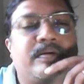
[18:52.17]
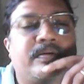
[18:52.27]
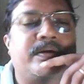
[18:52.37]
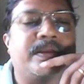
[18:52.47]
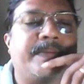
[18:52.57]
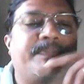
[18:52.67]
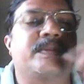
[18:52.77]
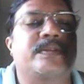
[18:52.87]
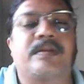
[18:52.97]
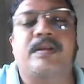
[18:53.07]
Okay,
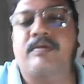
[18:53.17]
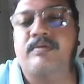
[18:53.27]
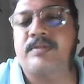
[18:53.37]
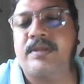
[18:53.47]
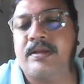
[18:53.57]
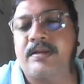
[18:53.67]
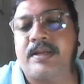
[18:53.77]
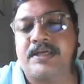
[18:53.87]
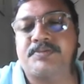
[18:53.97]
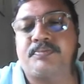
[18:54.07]
now the
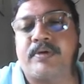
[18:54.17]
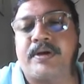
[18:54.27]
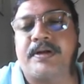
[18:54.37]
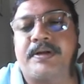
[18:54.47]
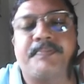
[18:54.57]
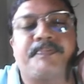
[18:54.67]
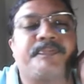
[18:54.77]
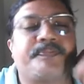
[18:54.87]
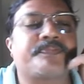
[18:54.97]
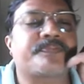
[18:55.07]
next point,
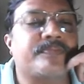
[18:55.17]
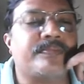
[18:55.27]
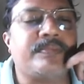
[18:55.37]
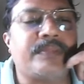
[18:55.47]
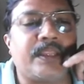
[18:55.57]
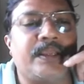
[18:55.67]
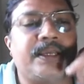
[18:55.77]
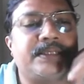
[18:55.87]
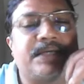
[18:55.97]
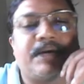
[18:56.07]

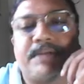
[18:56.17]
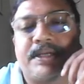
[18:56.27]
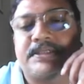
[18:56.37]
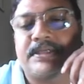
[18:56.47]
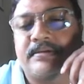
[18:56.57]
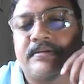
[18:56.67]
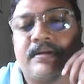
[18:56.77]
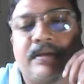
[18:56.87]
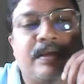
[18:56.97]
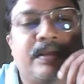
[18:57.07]
examination.
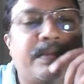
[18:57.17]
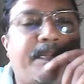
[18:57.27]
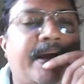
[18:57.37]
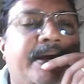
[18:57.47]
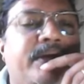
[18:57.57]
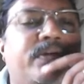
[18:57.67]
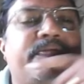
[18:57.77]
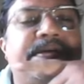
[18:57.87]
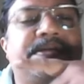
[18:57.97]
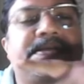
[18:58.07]
The patent
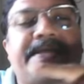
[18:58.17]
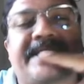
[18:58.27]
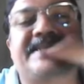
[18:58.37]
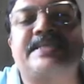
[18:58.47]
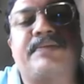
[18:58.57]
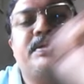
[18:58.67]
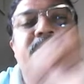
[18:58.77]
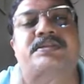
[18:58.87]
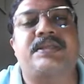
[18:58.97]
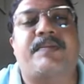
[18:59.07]
office it
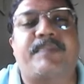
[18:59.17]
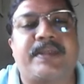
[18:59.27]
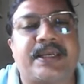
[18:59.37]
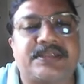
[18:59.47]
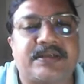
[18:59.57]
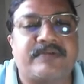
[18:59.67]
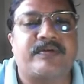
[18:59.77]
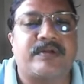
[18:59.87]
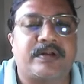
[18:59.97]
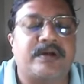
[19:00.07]
examines the application
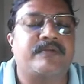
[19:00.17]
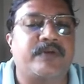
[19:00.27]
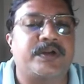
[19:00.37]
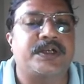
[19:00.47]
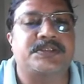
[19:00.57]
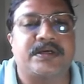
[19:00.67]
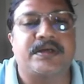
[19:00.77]
for its